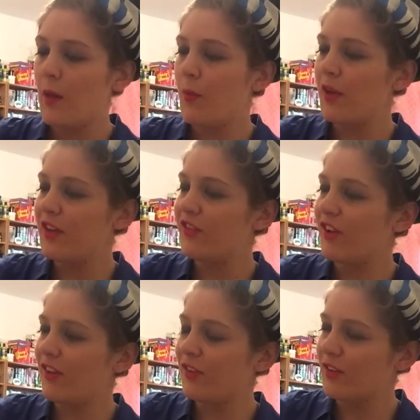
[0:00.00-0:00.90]
But it
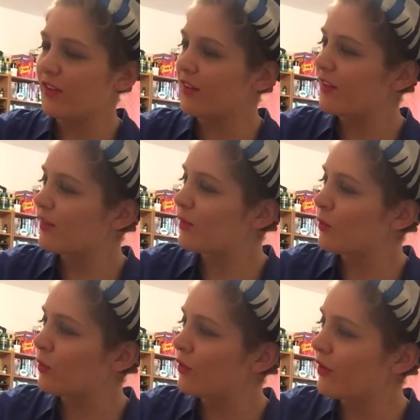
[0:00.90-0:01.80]
does, oh, it's
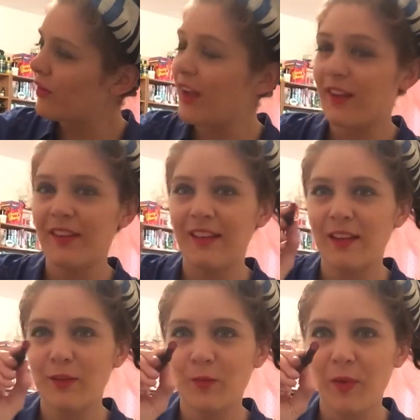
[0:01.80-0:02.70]
gorgeous. It has these
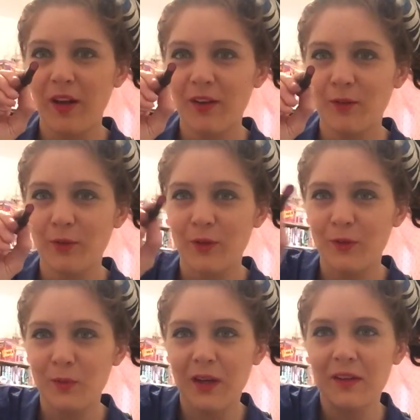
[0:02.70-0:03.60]
little sparkles on
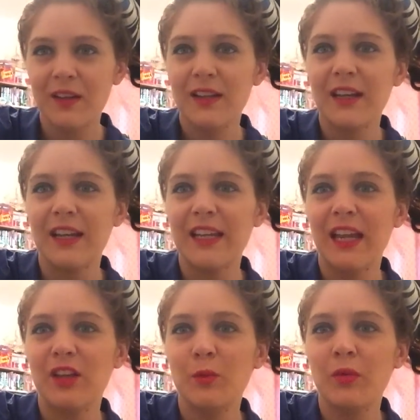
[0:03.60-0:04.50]
as well. And
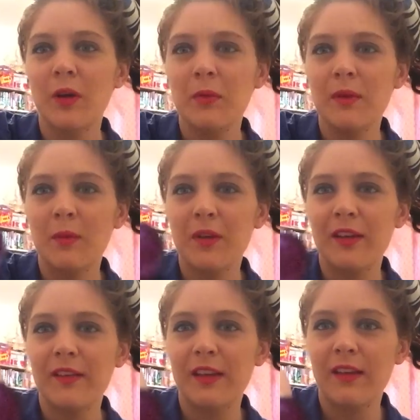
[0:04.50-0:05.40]
again, you probably won't be able
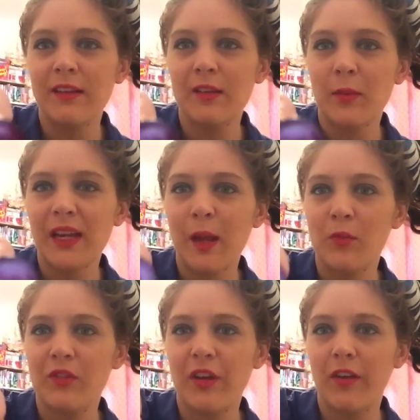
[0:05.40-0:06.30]
to see this because my
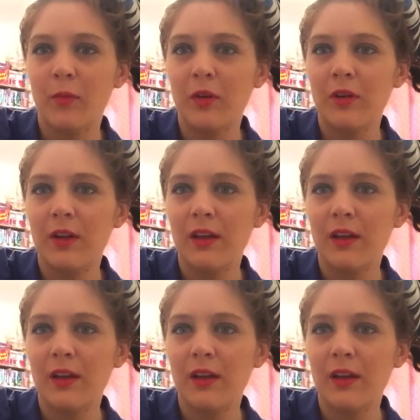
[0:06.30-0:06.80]
camera's terrible.